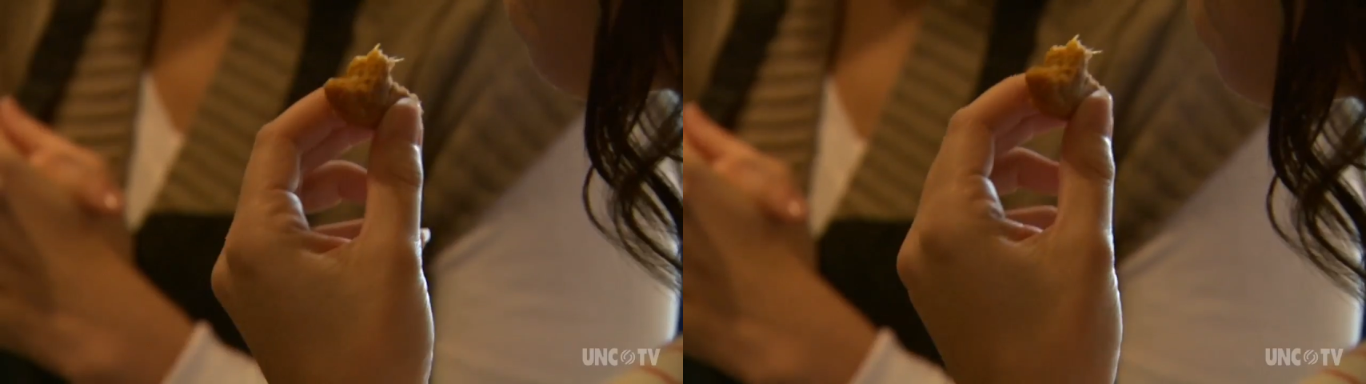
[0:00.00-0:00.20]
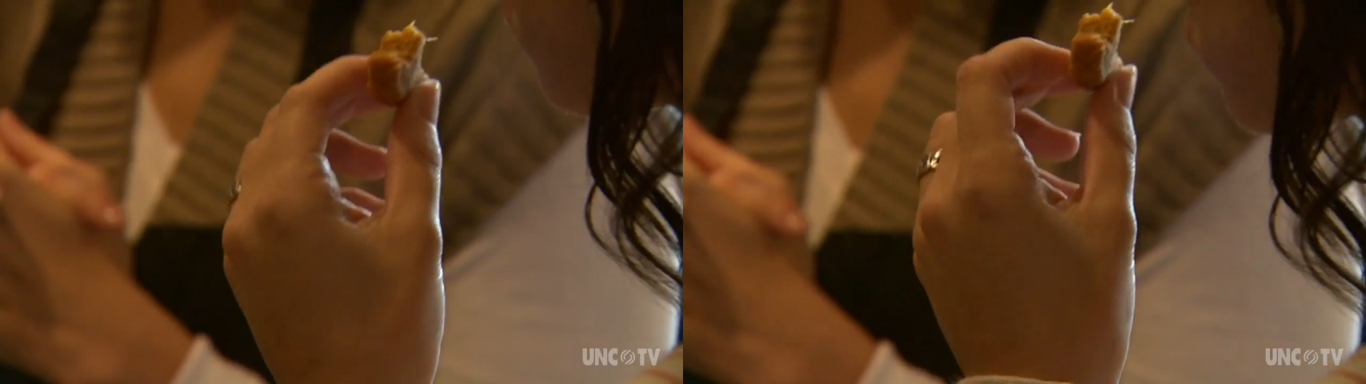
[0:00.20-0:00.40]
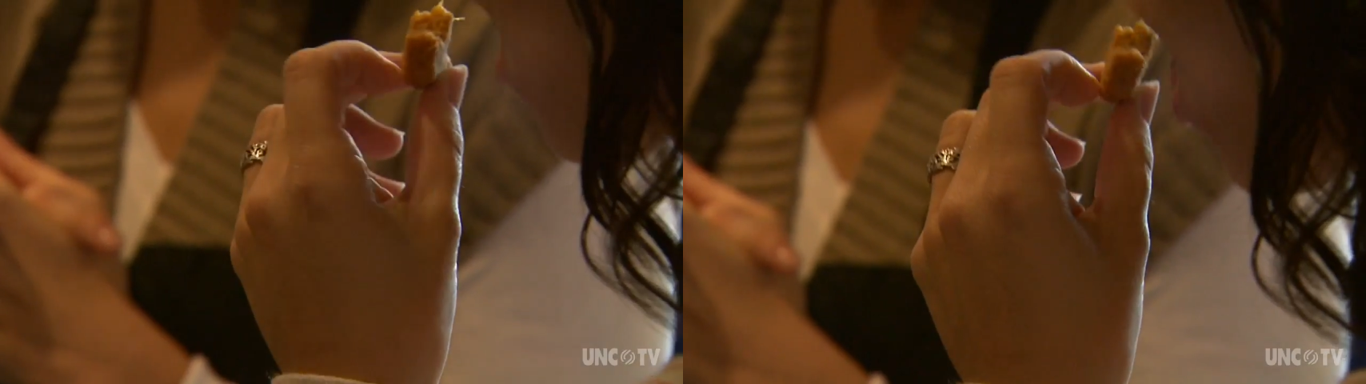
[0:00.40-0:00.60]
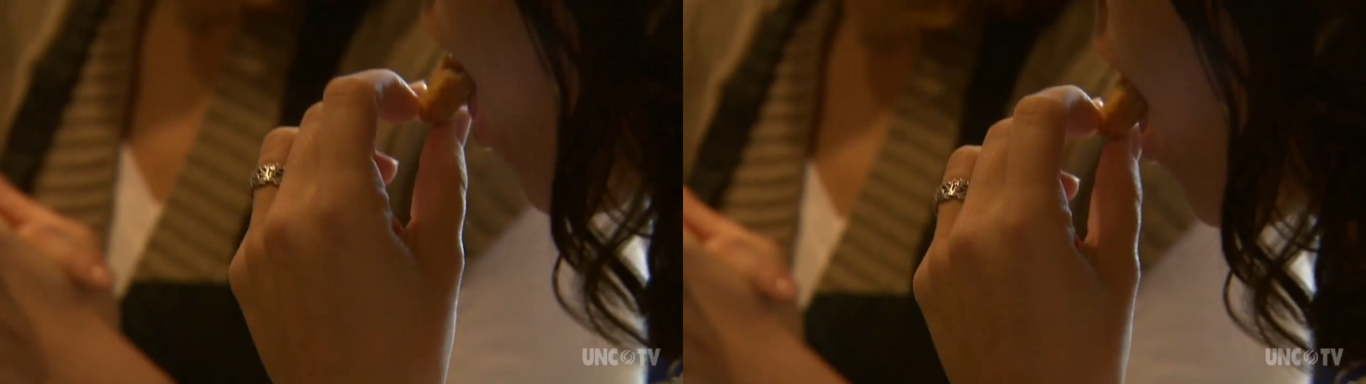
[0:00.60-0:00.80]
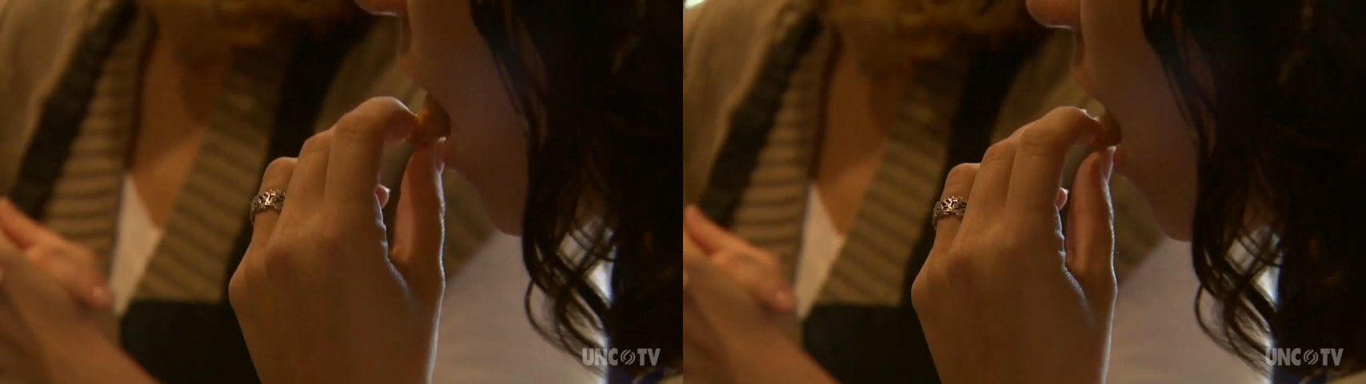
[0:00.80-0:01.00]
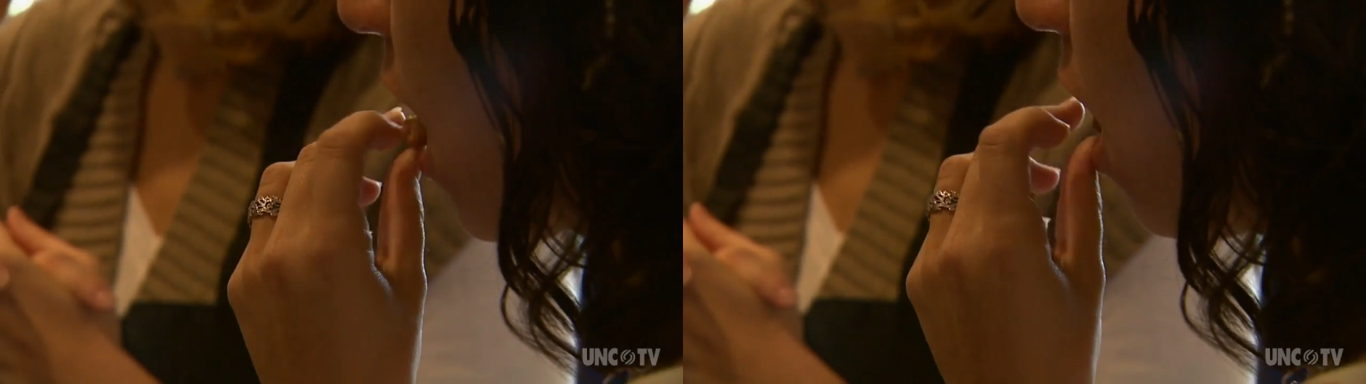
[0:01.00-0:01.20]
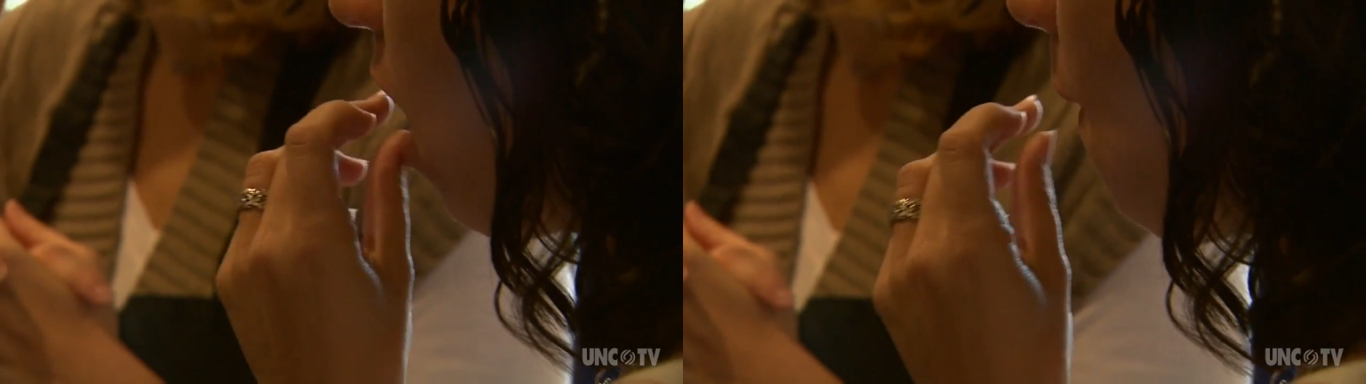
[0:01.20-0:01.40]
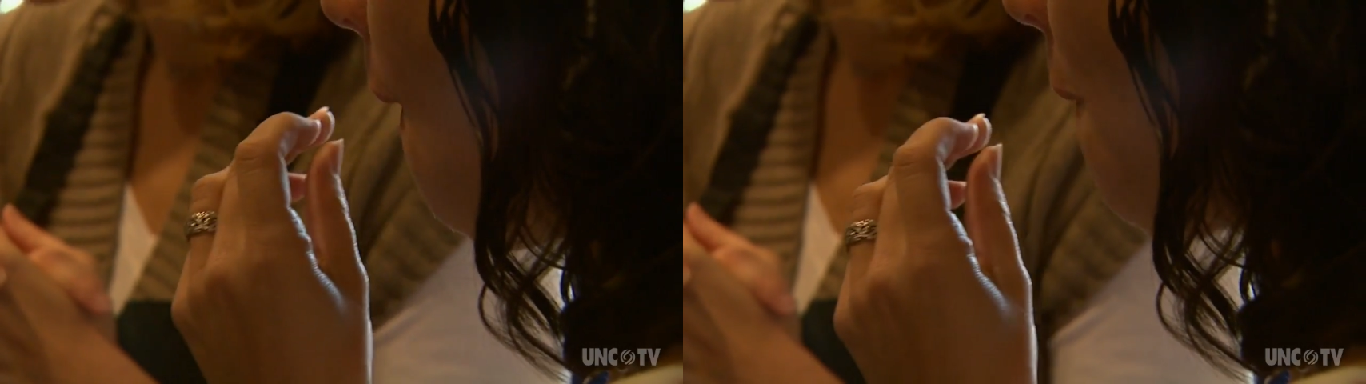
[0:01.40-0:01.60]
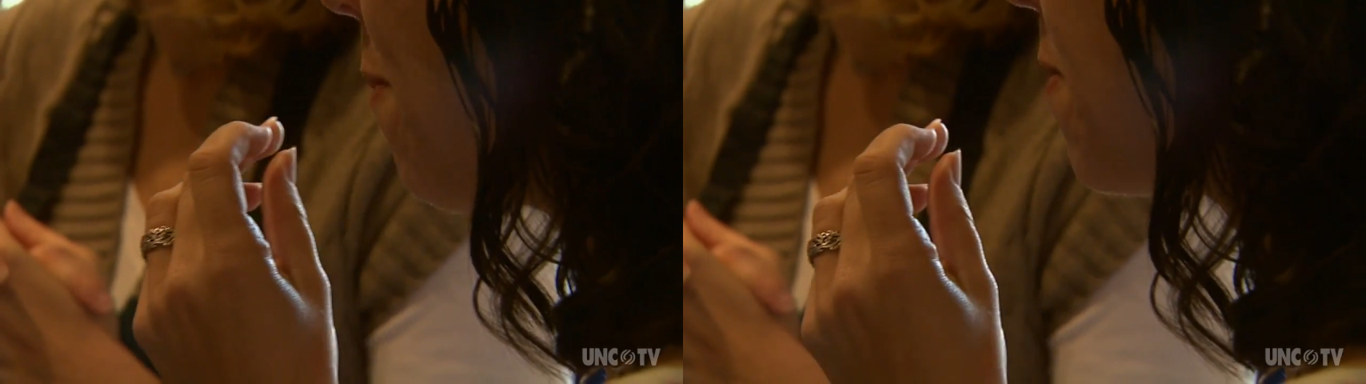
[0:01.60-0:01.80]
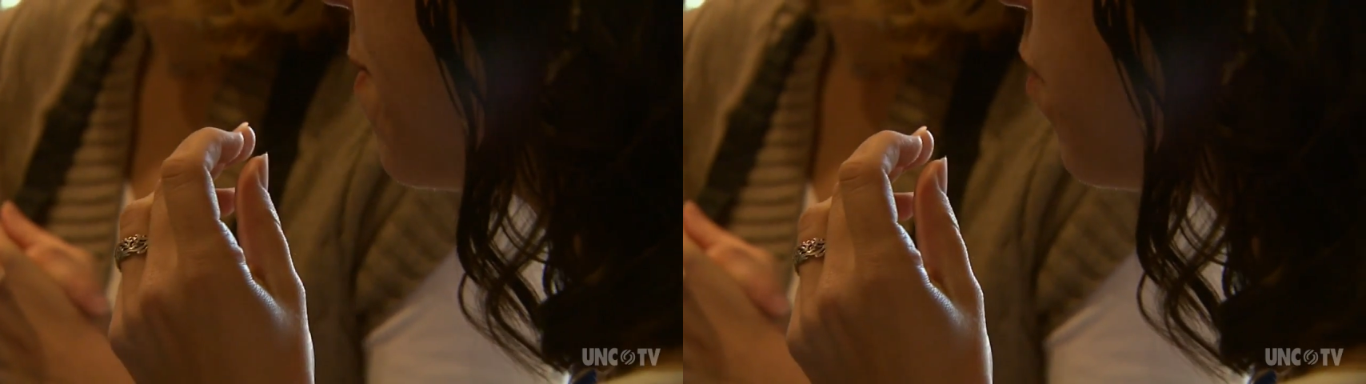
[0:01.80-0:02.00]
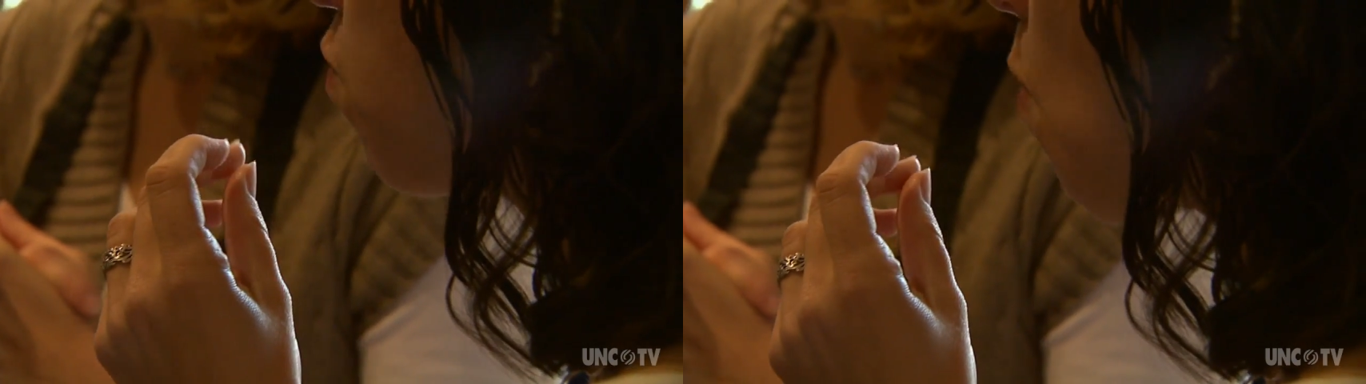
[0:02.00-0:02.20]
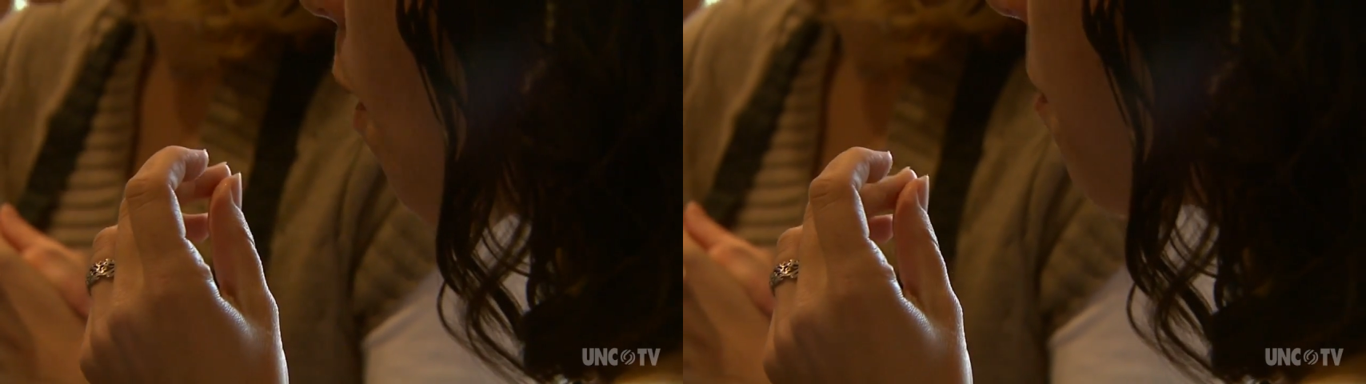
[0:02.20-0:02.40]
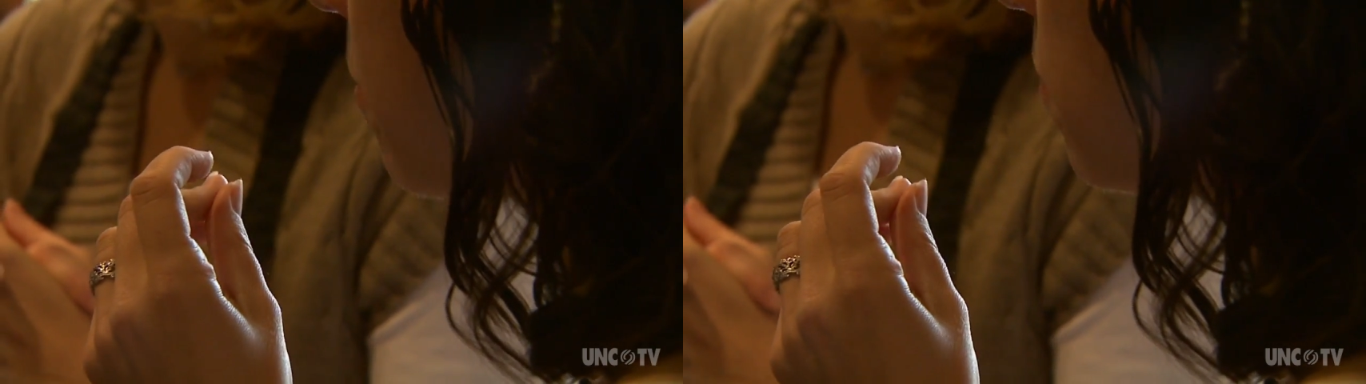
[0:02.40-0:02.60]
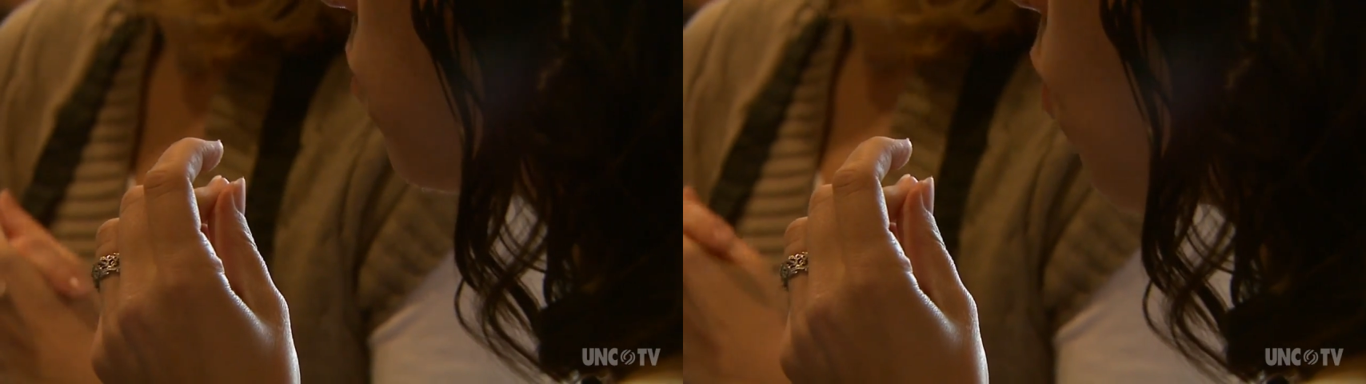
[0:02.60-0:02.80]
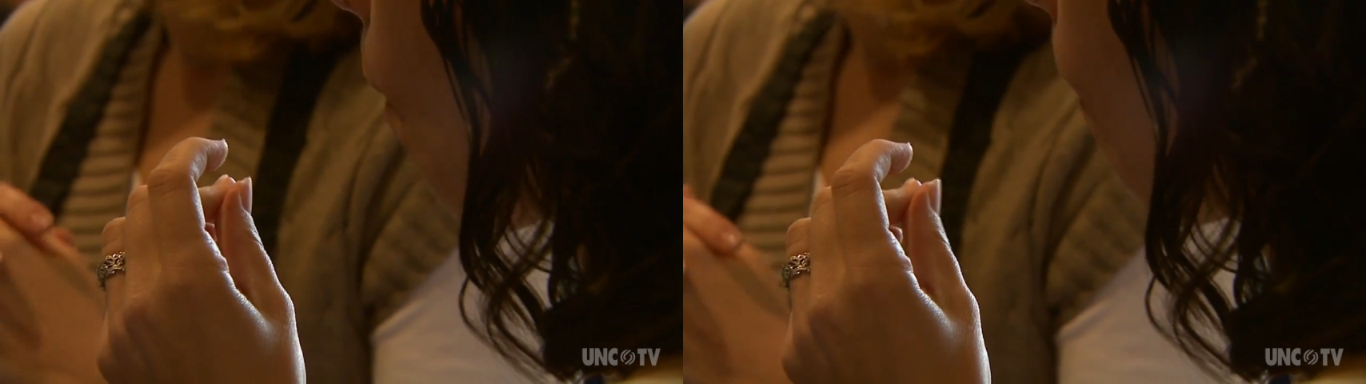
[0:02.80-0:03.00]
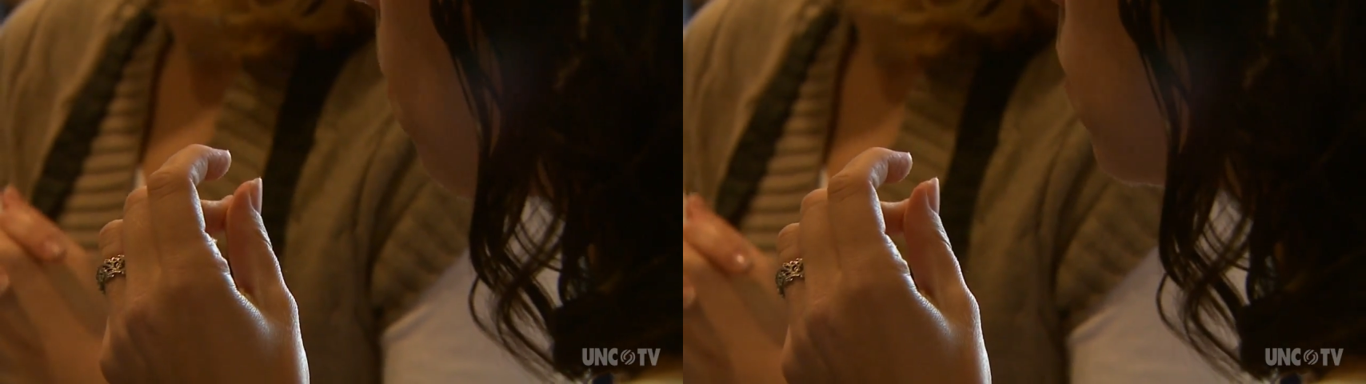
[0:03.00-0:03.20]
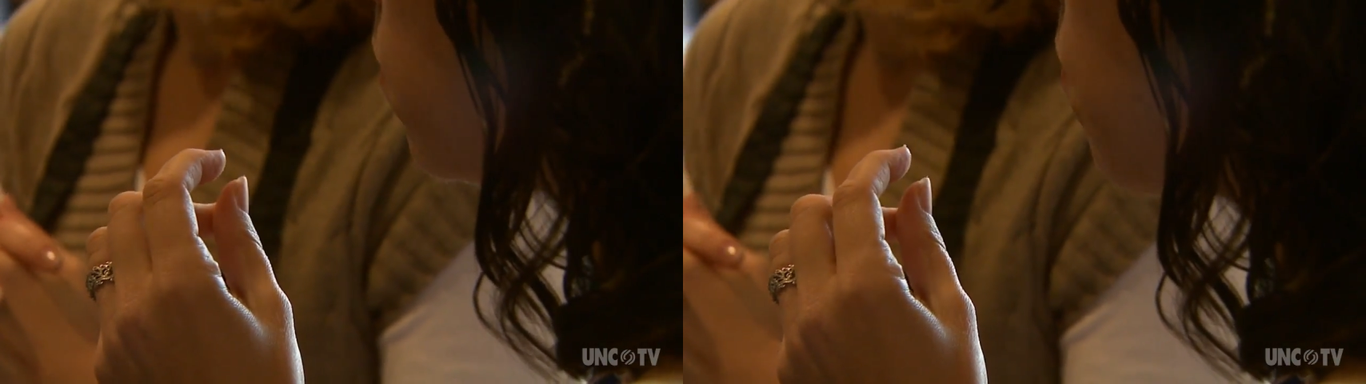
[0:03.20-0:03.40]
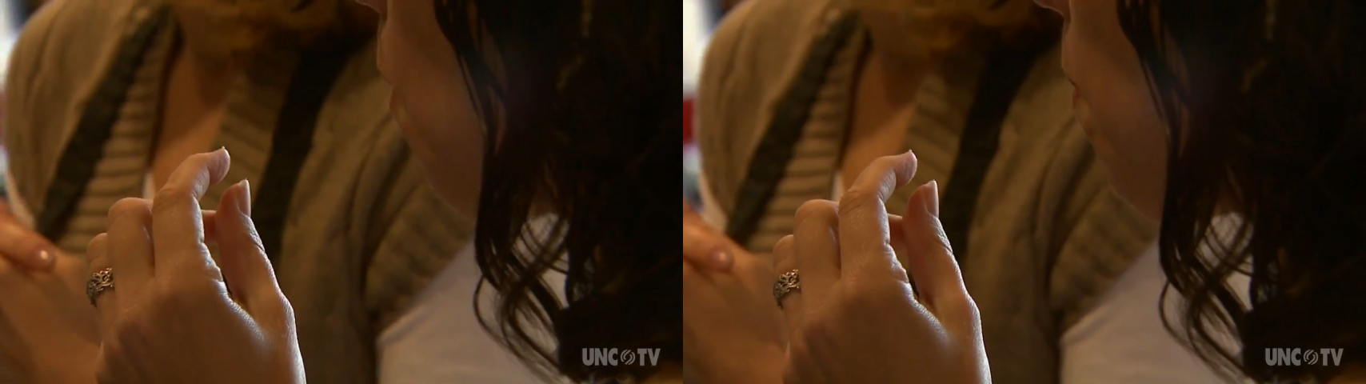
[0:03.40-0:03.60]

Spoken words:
Nobody's mouth can be seen.